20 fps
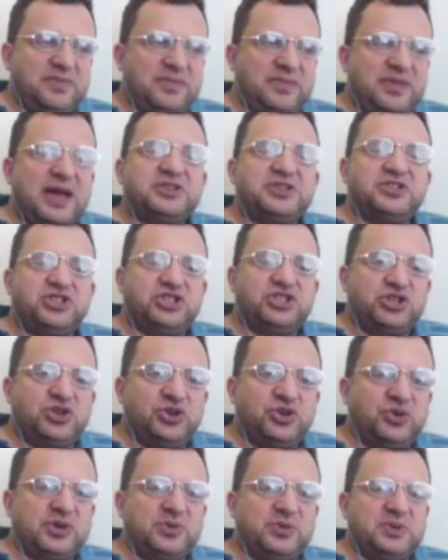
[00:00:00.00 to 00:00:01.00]
that's
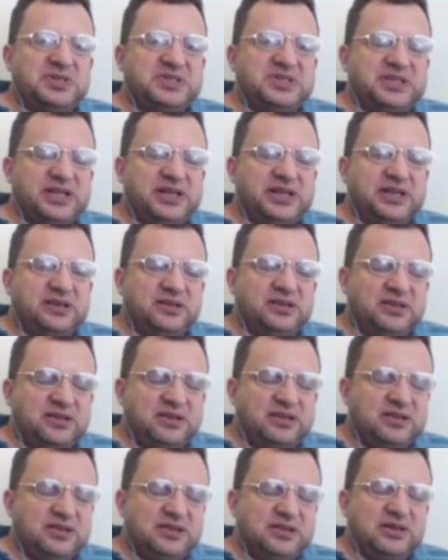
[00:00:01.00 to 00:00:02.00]
true, and we see it.
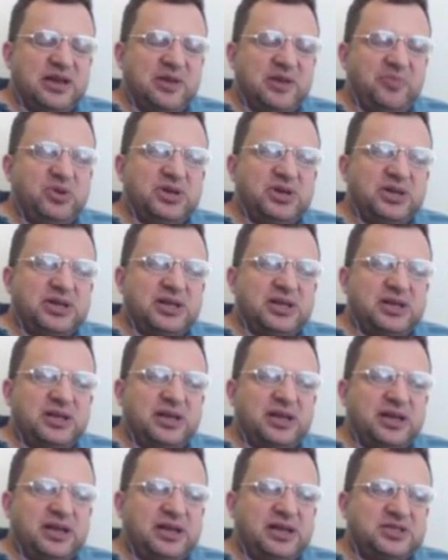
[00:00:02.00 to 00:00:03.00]
I put
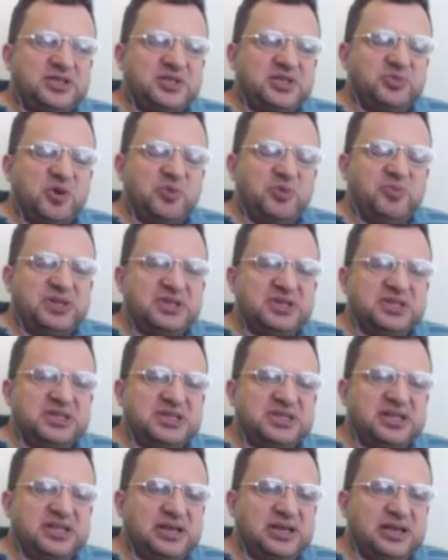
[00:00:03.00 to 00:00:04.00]
a small
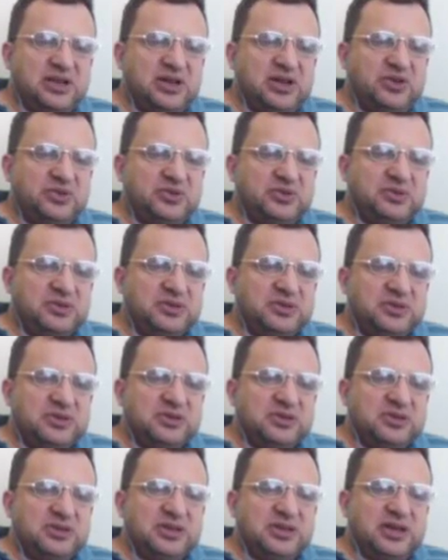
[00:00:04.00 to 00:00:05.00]
business in a loan
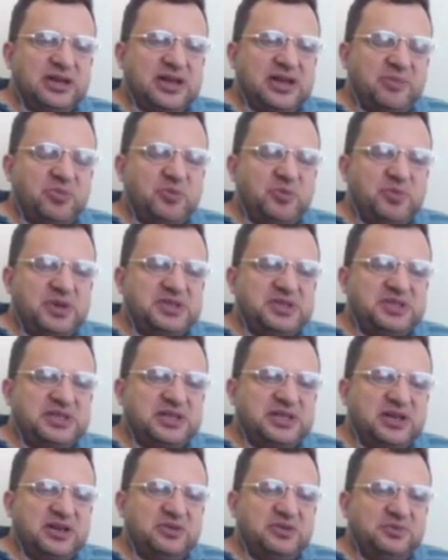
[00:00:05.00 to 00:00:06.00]
a couple
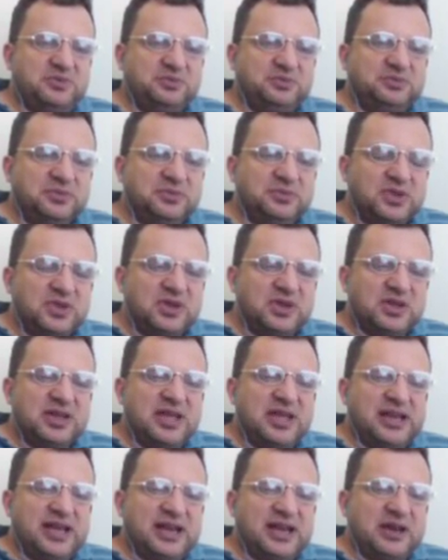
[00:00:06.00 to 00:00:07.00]
months ago.
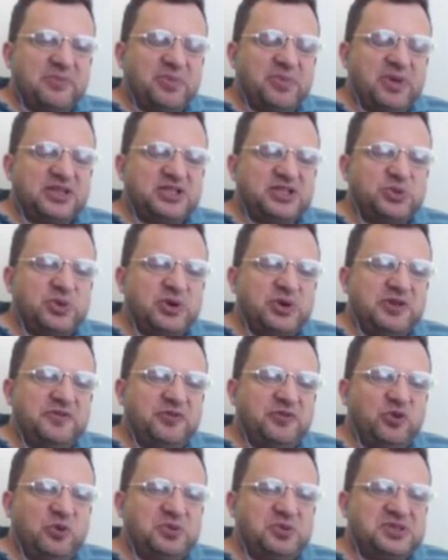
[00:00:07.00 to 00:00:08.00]
He landed up paying 24%
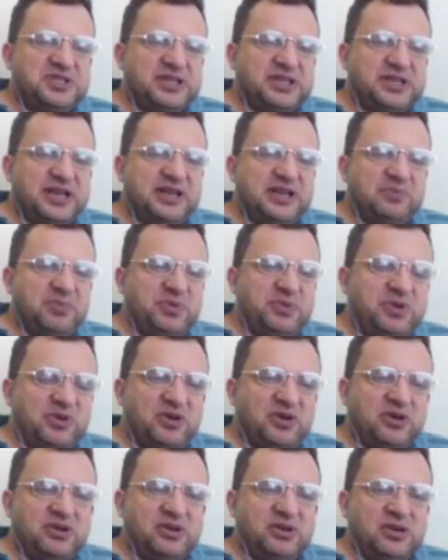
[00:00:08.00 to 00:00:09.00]

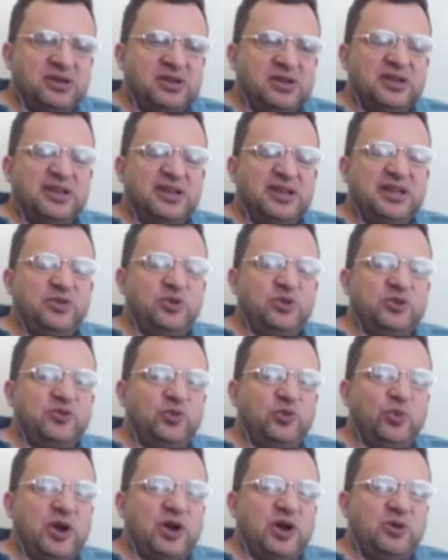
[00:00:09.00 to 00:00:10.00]
APR. He would
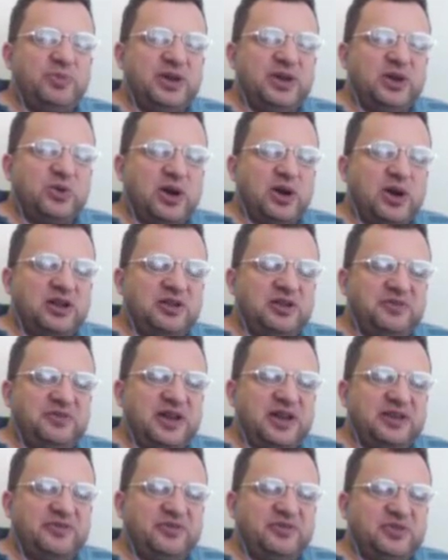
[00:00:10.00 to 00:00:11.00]
have well been
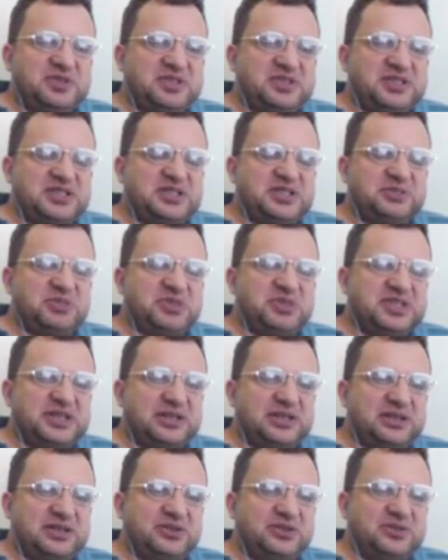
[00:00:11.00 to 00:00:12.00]
qualified for a
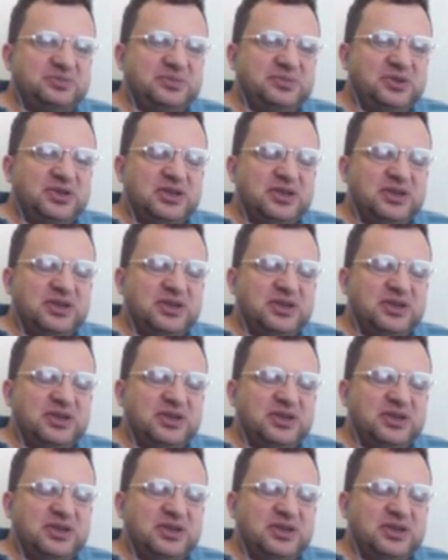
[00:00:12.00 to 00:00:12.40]
6% loan.